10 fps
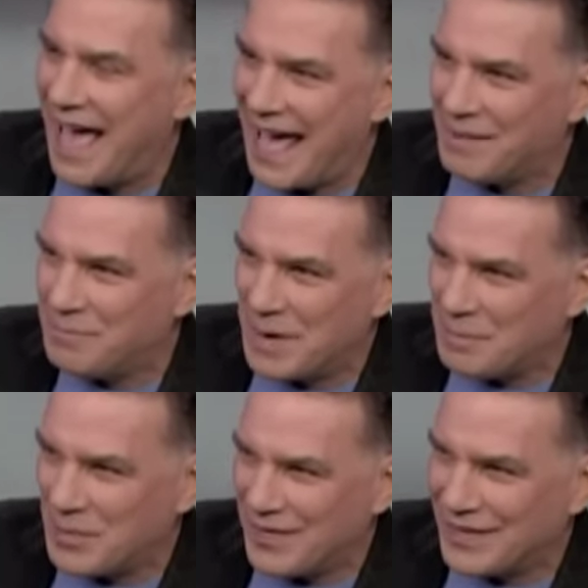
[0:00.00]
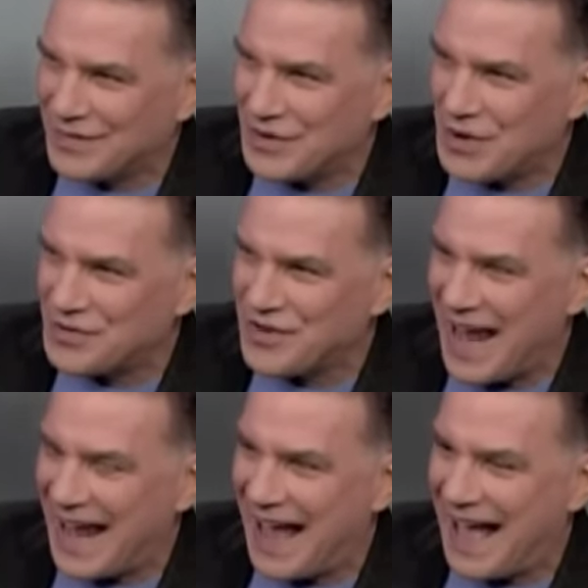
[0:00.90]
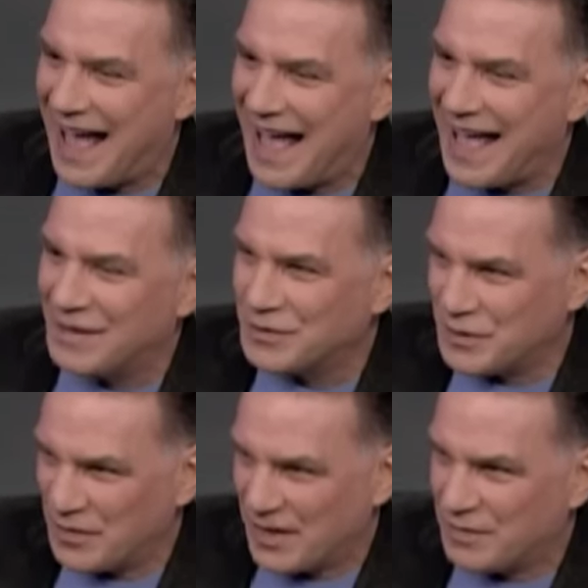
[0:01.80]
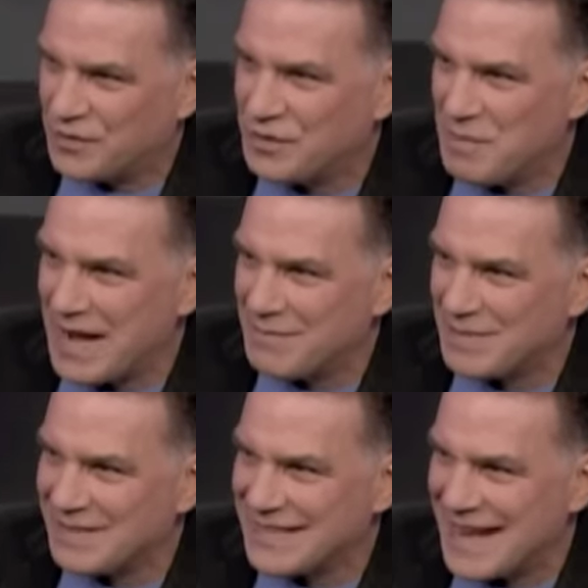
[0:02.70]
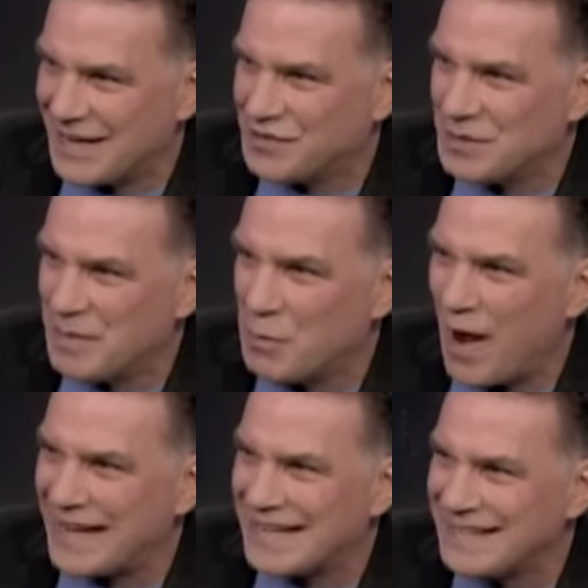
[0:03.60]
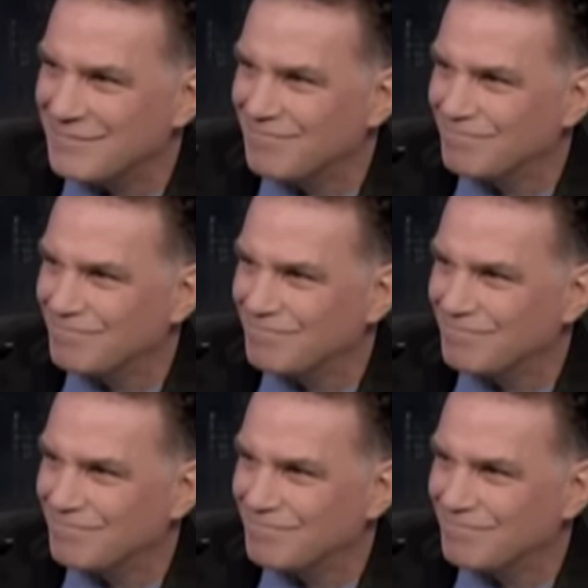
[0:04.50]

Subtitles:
and pepper in the salt shaker so that if she made a mistake, she'd be right.